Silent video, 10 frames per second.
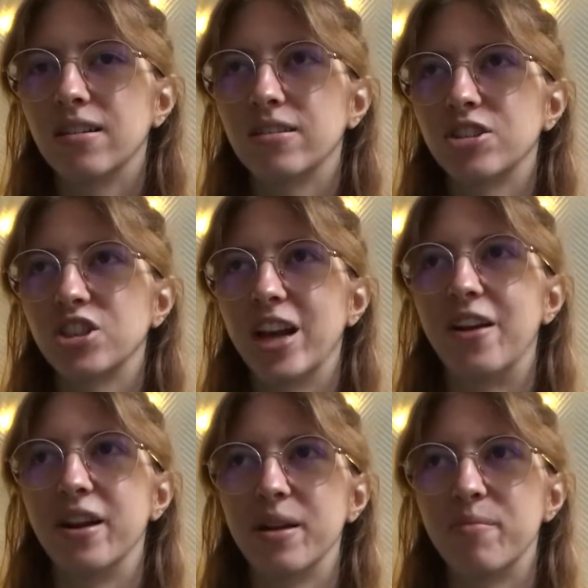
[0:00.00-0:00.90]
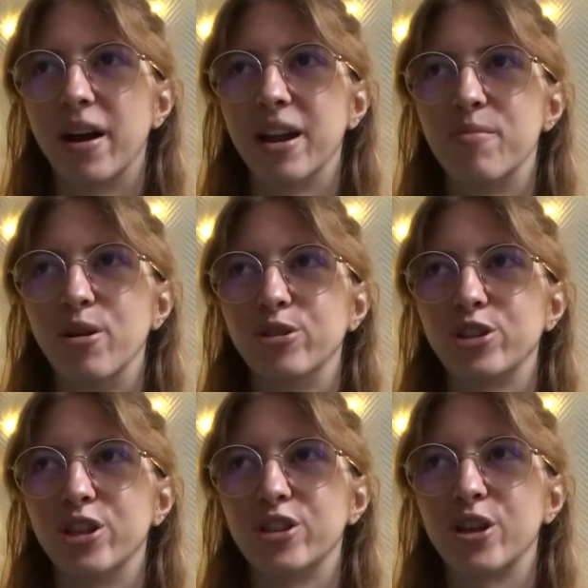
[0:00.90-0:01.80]
sharing my
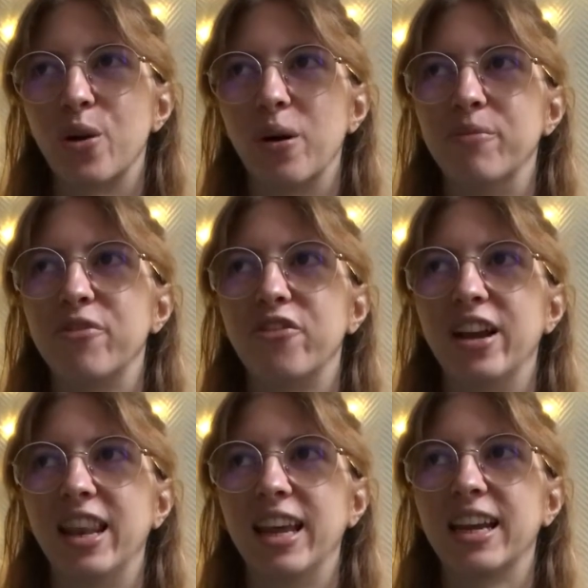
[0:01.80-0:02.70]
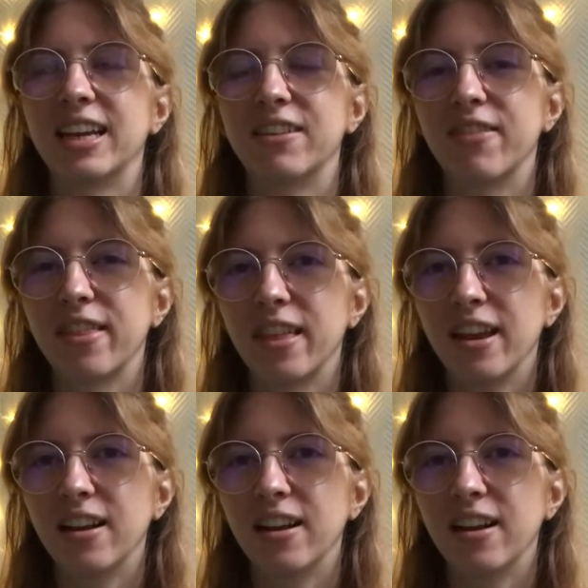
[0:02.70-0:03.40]
emotions, how I'm feeling and everything.